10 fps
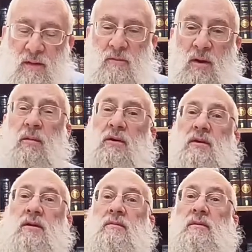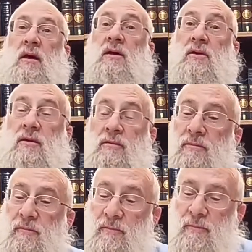Rabbis can err.
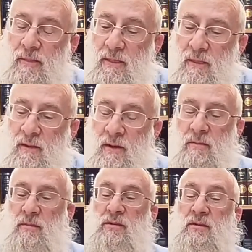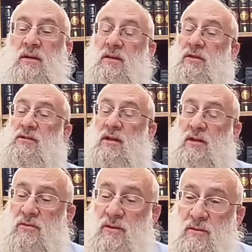There can be mistakes. Even the
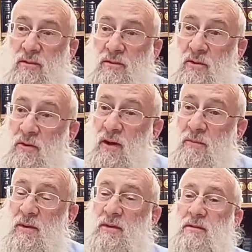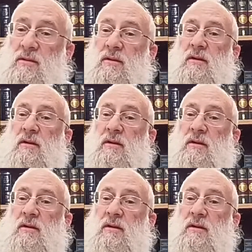Sanhedrin, these great rabbis.